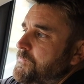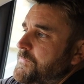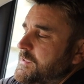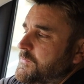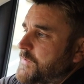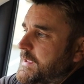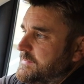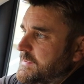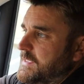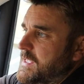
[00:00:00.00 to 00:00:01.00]
this
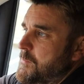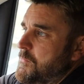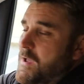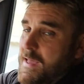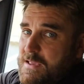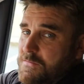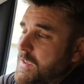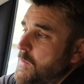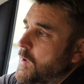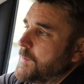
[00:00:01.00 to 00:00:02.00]
facing camera,
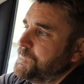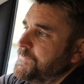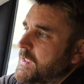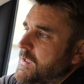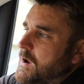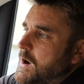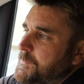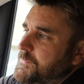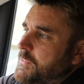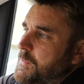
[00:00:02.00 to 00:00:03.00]
AV1,
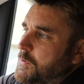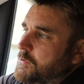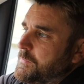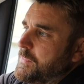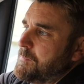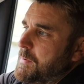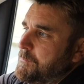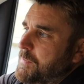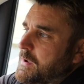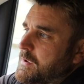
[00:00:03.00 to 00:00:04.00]
up to the bottom of the
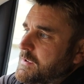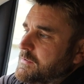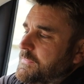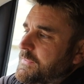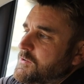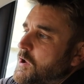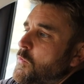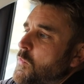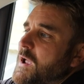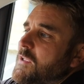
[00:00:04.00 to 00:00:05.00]
bumper. So there's no
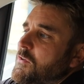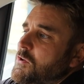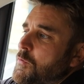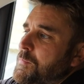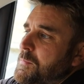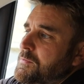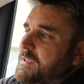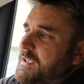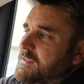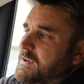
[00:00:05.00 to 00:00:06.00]
way that you'll be able
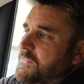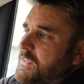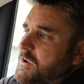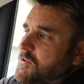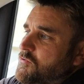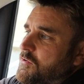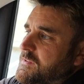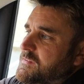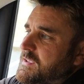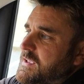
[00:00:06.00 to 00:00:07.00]
to hit anything because you're
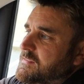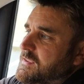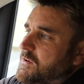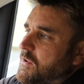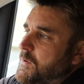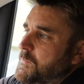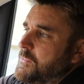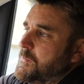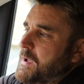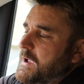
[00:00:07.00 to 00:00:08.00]
gonna see it's in line
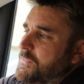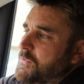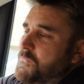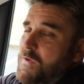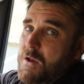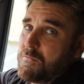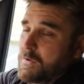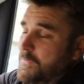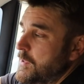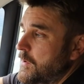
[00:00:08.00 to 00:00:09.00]
with the back of the
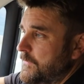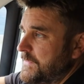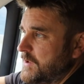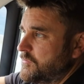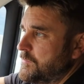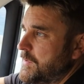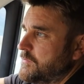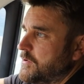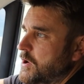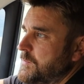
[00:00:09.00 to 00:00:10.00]
fairing on the actual
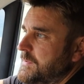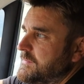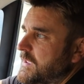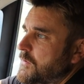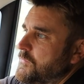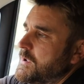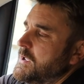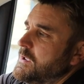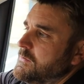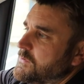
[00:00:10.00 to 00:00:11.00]
motorhome itself.
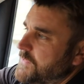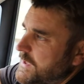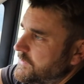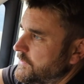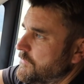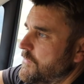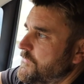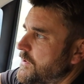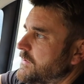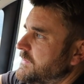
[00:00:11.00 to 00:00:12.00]
So that's your
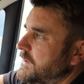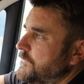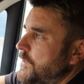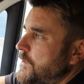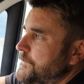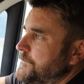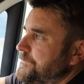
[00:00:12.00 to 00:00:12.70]
reversing view,